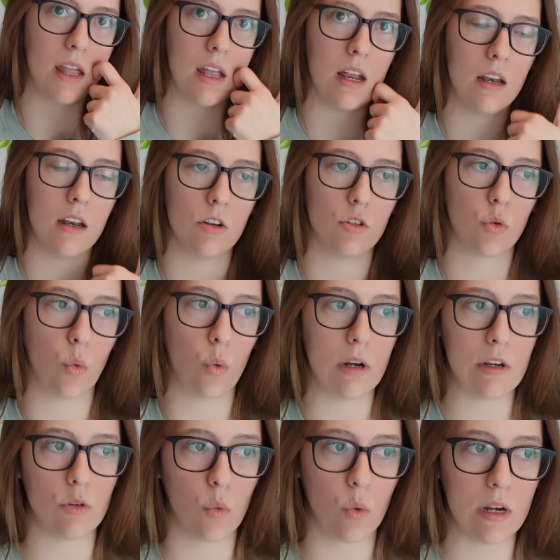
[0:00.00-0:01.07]
in
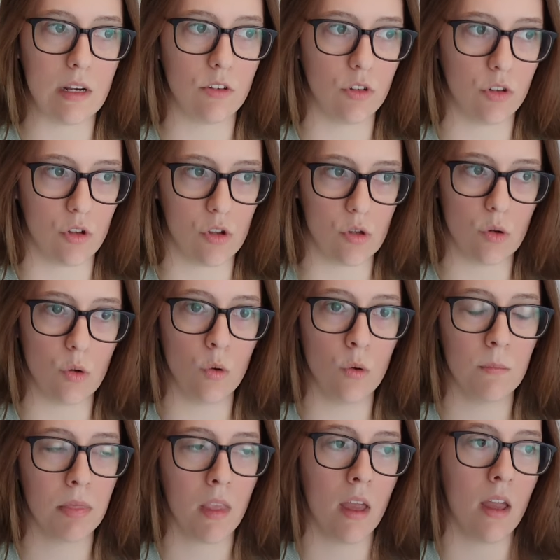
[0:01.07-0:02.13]
2022,